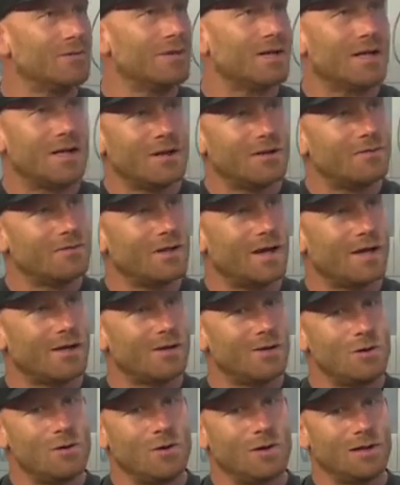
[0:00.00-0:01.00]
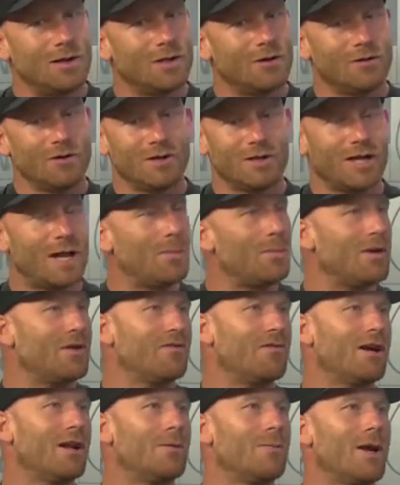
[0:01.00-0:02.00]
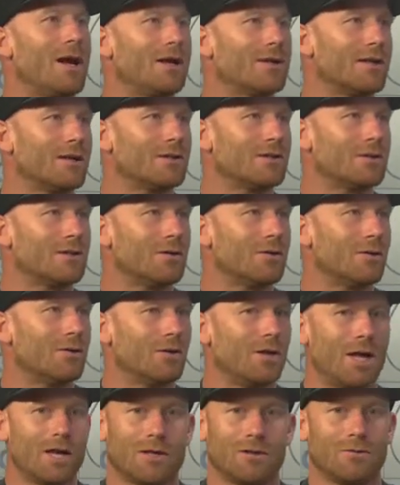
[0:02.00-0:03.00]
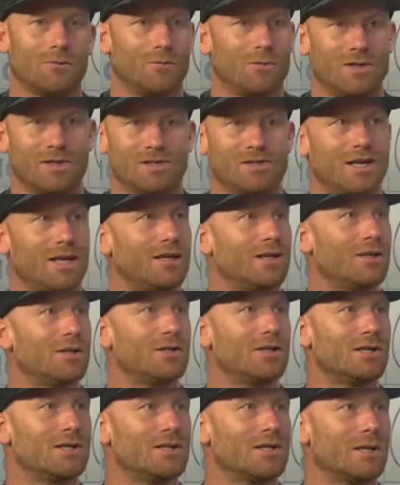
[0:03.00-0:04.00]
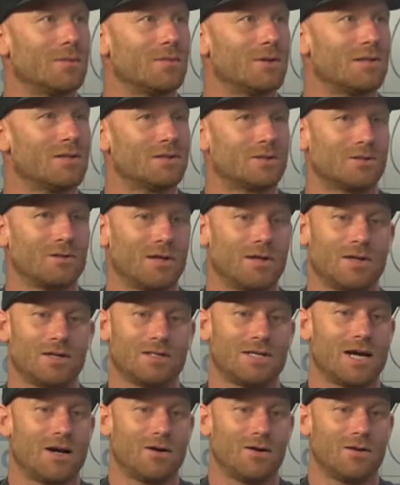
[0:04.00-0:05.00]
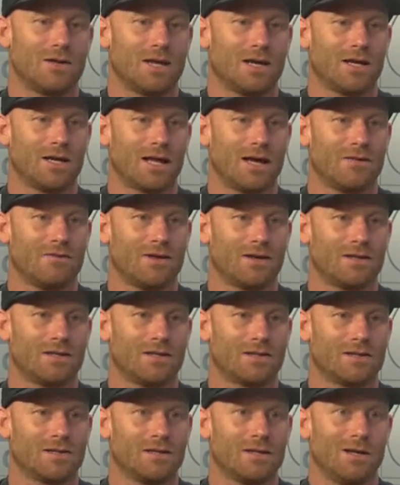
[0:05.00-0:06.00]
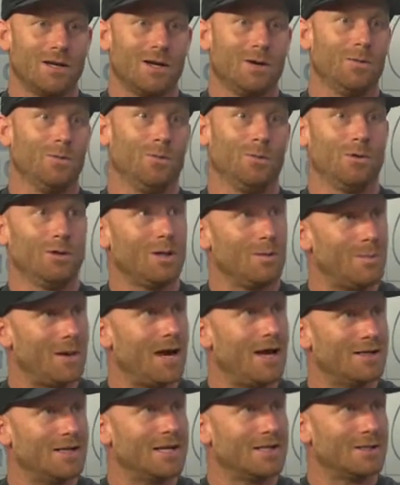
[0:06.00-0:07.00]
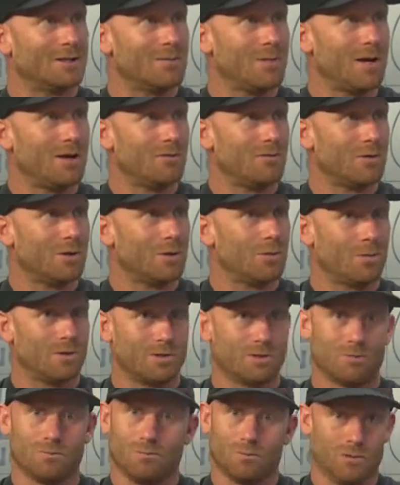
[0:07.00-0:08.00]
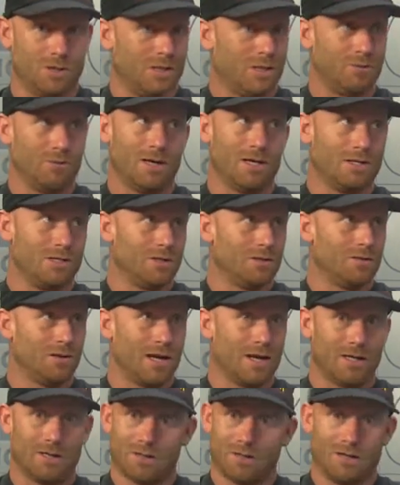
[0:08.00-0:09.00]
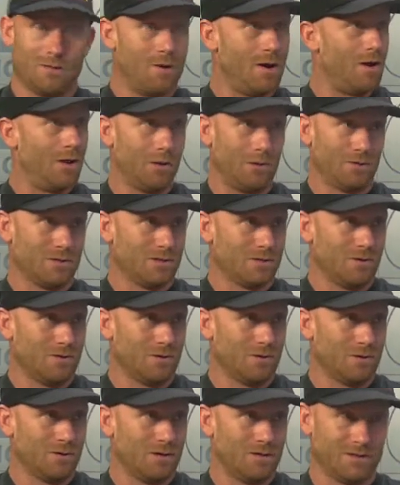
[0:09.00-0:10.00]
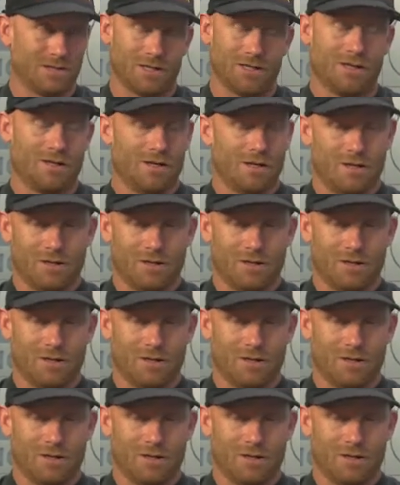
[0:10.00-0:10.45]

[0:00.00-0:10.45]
you know, like, you could literally not be invited back next year. Or like the second the judges get up in the tower, they could have like this really bad taste in their mouth with you, which would equate to like a lower score. I was like,